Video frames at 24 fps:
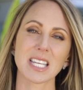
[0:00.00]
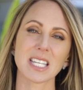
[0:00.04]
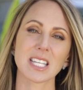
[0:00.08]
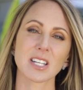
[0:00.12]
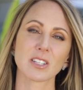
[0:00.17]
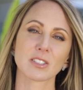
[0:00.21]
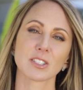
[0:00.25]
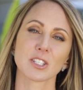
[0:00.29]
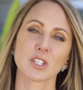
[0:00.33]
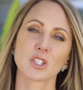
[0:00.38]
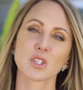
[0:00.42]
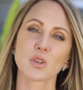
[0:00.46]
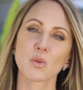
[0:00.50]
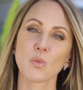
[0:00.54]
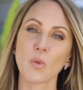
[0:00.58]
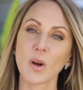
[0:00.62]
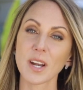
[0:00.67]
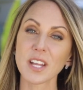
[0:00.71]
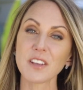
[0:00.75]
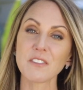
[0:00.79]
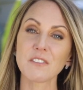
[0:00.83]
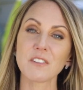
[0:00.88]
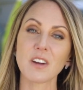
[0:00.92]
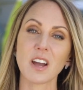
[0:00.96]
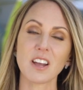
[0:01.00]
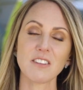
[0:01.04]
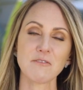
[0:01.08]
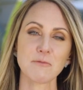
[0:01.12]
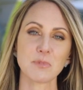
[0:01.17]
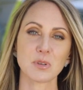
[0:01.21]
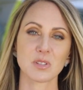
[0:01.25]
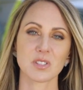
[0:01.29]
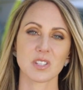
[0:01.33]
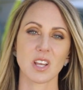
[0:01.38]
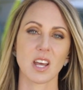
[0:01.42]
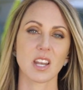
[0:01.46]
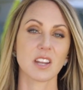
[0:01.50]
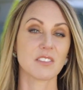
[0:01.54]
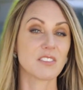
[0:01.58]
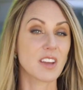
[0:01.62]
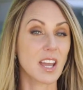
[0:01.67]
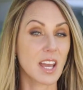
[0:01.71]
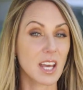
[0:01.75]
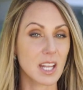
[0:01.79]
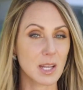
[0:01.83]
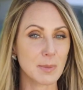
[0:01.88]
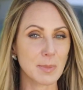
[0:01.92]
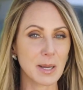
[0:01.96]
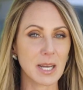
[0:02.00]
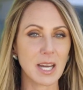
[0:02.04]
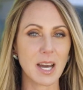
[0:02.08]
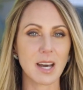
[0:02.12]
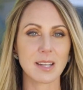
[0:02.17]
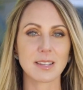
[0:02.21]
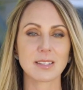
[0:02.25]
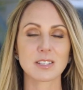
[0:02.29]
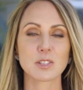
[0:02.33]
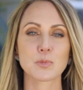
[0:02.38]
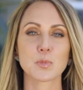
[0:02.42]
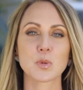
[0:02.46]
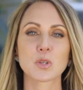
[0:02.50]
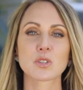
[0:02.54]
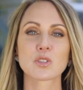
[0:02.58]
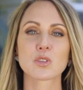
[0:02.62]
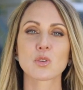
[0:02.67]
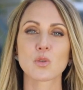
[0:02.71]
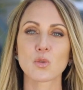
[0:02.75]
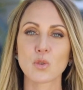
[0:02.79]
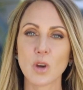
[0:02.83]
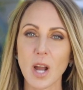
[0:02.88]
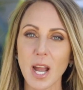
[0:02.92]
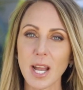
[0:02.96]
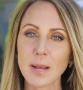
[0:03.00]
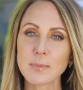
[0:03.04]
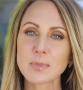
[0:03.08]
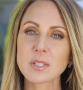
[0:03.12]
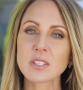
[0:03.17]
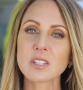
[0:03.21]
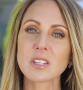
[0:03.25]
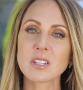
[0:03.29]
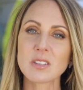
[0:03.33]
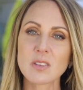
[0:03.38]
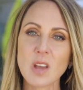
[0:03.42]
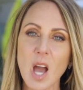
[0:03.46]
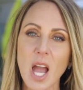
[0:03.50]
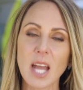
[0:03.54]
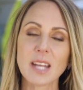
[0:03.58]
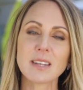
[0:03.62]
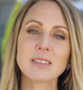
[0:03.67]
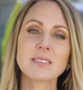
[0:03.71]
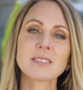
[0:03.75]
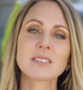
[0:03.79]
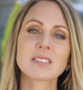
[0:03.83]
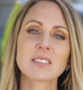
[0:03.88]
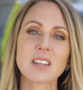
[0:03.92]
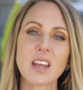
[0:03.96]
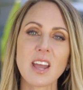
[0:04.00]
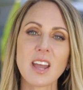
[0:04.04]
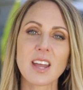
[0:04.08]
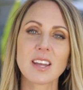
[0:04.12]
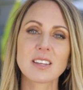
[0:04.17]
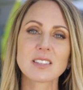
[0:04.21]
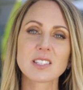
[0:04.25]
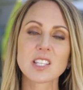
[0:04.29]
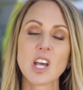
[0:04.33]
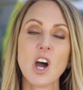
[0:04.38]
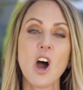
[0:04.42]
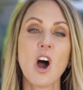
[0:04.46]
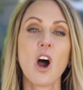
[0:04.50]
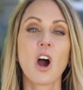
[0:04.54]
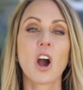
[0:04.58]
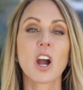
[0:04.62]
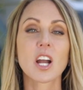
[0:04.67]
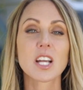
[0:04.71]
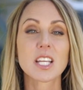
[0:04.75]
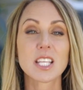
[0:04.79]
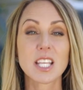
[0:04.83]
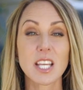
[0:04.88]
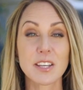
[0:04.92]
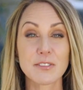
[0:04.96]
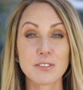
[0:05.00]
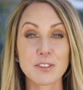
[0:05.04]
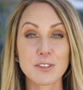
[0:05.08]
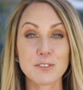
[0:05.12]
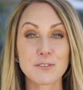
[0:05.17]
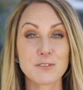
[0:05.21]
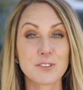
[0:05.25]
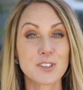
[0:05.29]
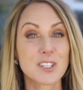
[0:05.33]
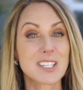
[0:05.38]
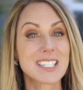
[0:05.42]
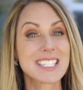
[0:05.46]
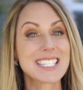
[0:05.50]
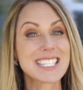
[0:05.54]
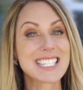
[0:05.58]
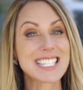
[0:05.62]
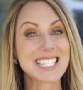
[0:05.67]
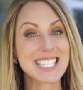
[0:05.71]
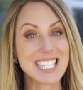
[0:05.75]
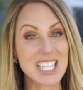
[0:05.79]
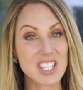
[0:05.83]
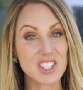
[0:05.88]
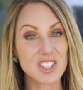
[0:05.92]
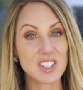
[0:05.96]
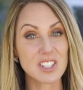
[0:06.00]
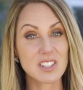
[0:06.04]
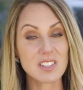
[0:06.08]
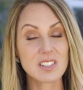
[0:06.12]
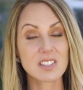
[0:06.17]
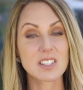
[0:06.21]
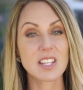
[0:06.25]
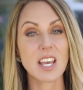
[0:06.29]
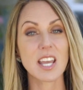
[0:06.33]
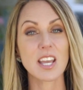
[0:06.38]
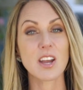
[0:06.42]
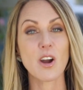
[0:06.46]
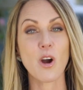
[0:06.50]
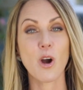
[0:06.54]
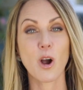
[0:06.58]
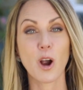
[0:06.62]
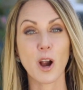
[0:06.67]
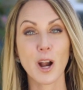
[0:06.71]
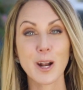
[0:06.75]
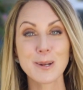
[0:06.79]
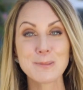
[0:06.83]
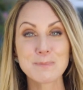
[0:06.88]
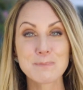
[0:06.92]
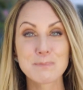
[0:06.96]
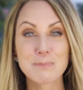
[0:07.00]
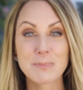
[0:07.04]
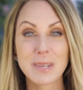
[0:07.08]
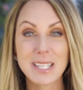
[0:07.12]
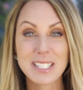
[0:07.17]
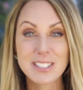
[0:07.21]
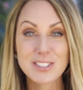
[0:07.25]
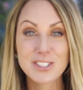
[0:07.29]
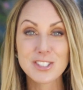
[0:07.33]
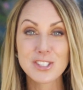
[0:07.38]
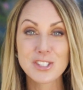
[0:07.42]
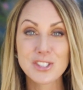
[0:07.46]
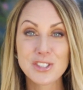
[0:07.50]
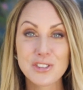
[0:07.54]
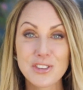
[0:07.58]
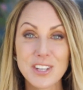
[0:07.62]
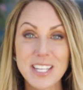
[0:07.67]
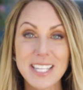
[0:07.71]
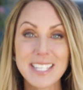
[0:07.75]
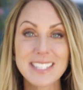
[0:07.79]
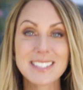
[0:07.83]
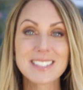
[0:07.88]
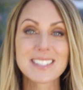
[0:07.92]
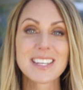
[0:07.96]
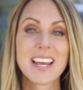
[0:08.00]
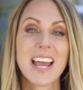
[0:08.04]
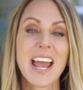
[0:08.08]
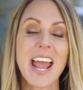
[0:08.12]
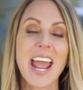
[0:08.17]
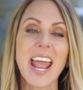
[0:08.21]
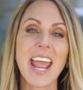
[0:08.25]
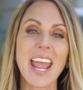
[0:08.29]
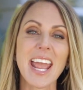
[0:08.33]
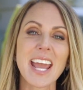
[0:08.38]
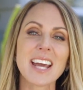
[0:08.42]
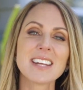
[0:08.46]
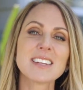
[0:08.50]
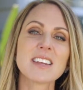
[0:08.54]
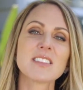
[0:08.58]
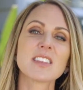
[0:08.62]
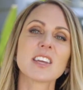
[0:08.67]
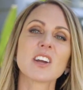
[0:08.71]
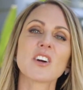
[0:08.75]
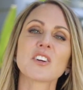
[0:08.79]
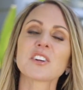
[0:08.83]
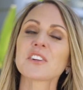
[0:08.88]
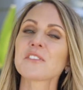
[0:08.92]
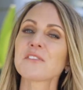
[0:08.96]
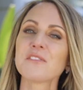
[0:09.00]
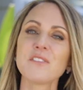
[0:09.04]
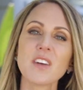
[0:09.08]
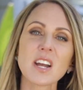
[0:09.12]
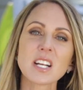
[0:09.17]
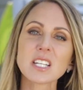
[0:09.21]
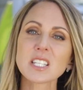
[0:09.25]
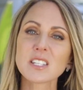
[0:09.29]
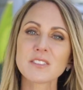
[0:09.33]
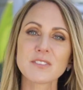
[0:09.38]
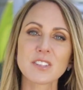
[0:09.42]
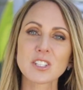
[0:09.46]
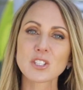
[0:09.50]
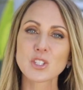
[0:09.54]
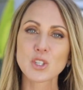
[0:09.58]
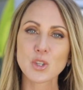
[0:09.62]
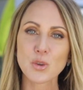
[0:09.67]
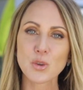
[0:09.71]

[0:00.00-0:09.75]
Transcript: that nearly 25% of antibiotics prescribed in the United States are given for conditions they aren't meant to treat, and they aren't effective at